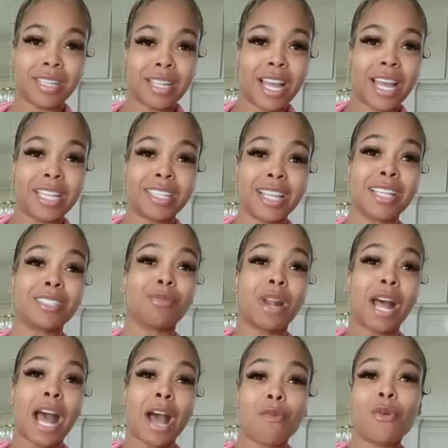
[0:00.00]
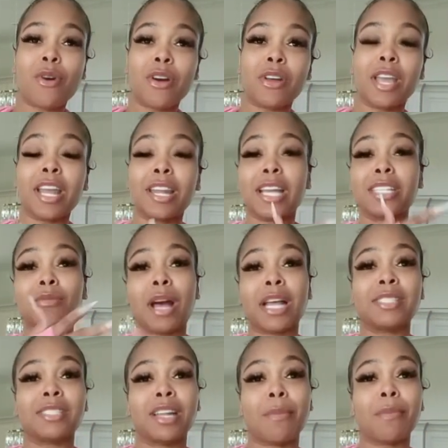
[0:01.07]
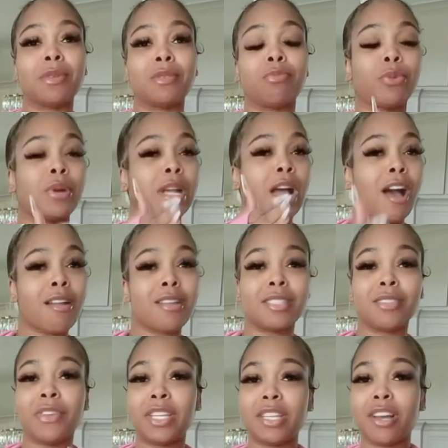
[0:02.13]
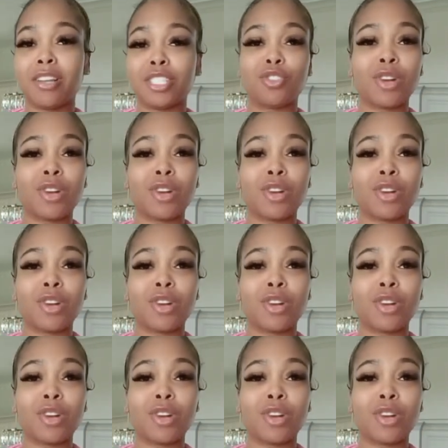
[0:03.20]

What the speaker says: Like, that's what I want. And that's why I said I'm going to bring all these videos.